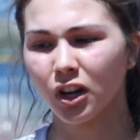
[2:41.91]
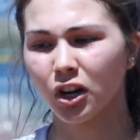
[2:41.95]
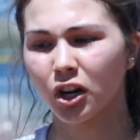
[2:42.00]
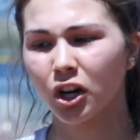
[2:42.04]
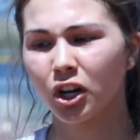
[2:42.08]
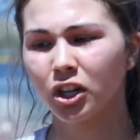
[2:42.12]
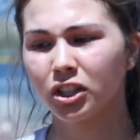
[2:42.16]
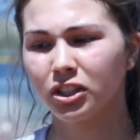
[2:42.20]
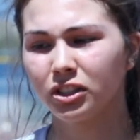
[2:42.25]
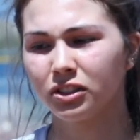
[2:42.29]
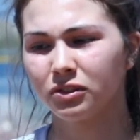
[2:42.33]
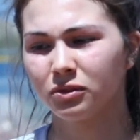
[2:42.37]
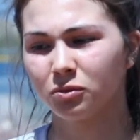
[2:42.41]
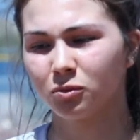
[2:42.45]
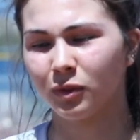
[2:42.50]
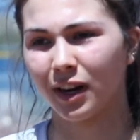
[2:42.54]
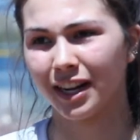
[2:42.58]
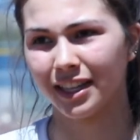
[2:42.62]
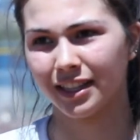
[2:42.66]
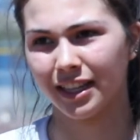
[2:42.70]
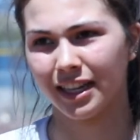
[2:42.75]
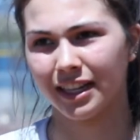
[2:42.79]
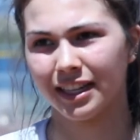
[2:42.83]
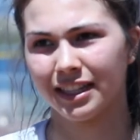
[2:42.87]
Her
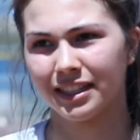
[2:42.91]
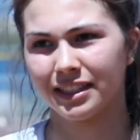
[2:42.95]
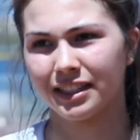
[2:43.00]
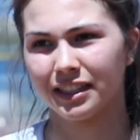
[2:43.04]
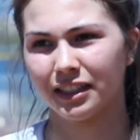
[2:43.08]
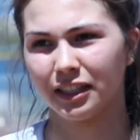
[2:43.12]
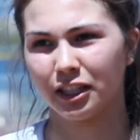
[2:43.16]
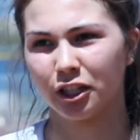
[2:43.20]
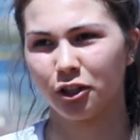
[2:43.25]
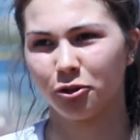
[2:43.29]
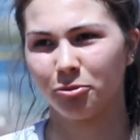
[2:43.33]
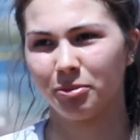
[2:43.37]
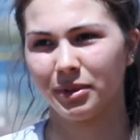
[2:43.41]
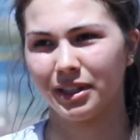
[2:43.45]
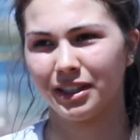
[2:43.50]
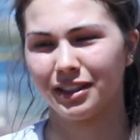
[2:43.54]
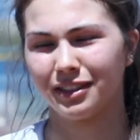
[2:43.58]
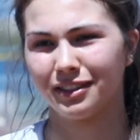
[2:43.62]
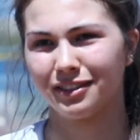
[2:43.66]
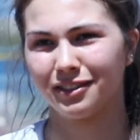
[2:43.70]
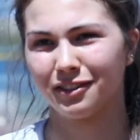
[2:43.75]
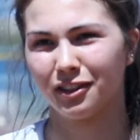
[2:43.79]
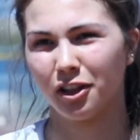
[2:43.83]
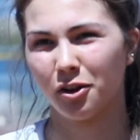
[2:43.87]
right leg is a little
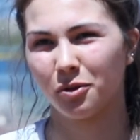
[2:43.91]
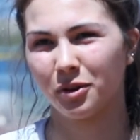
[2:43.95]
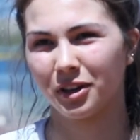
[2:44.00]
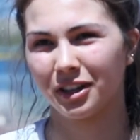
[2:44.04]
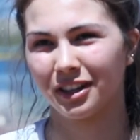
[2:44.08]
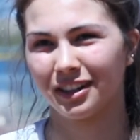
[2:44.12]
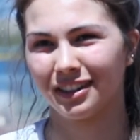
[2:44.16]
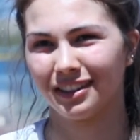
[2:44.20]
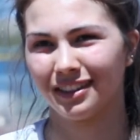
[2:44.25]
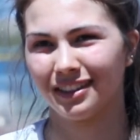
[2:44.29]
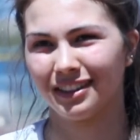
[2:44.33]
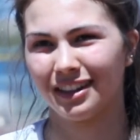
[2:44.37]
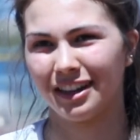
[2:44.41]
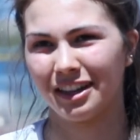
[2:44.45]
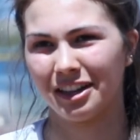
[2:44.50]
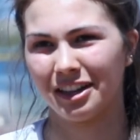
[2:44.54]
bit slower